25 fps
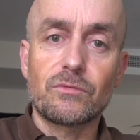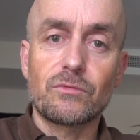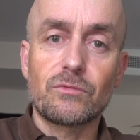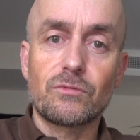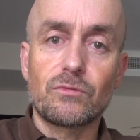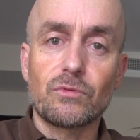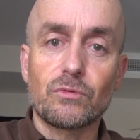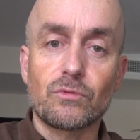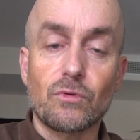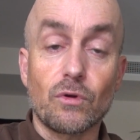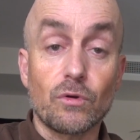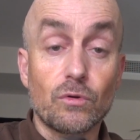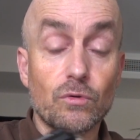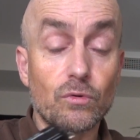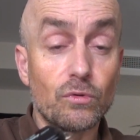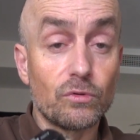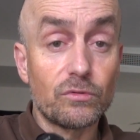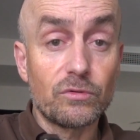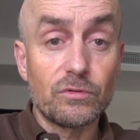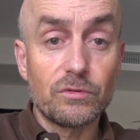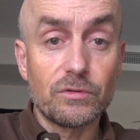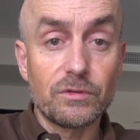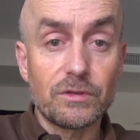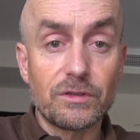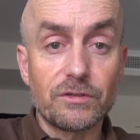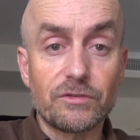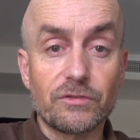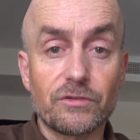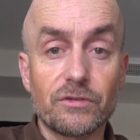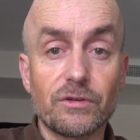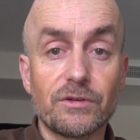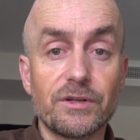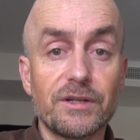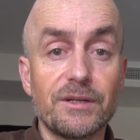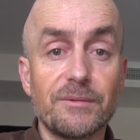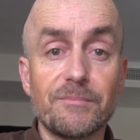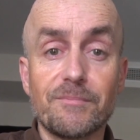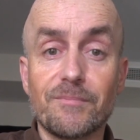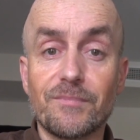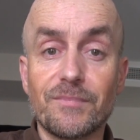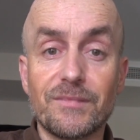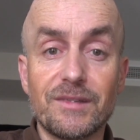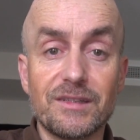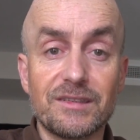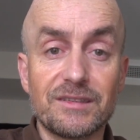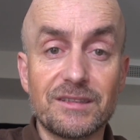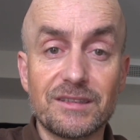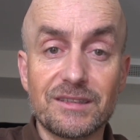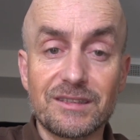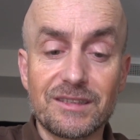to conclude the story,
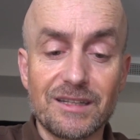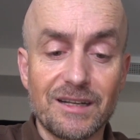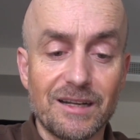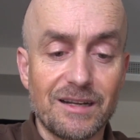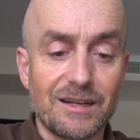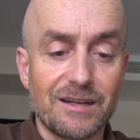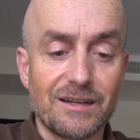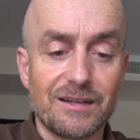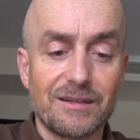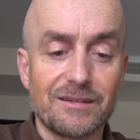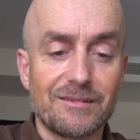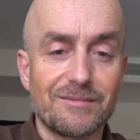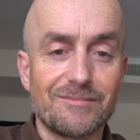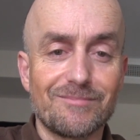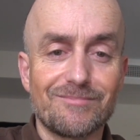this is a